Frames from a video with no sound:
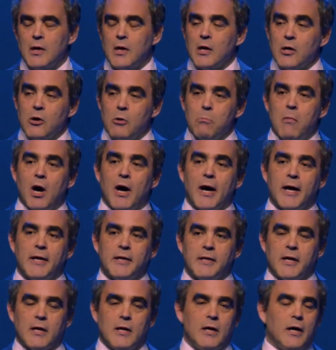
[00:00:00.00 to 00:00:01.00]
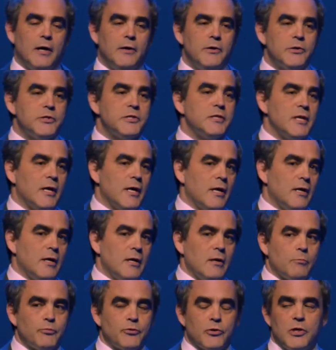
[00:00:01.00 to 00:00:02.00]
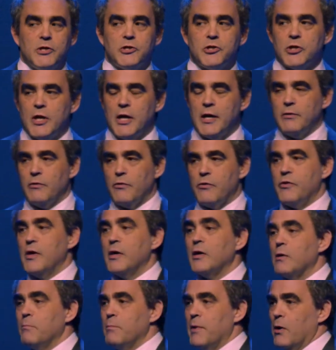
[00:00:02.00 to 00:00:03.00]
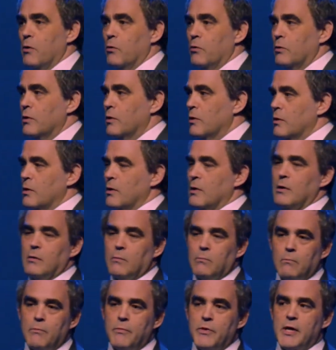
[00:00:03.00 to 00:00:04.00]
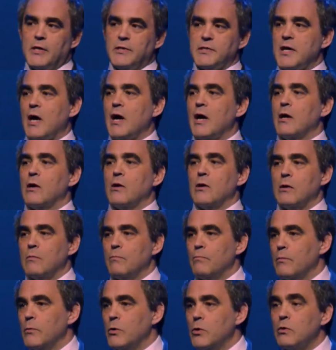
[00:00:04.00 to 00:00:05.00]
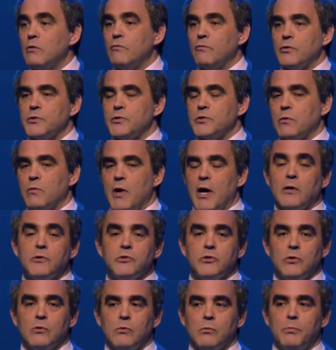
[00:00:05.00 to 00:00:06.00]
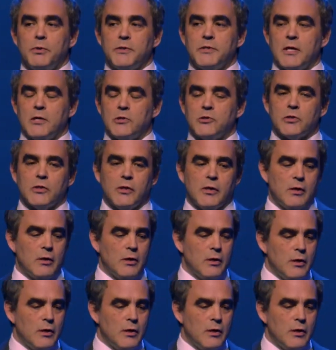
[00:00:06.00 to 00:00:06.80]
Your mind can understand and appreciate and think about the entire universe around you, potentially.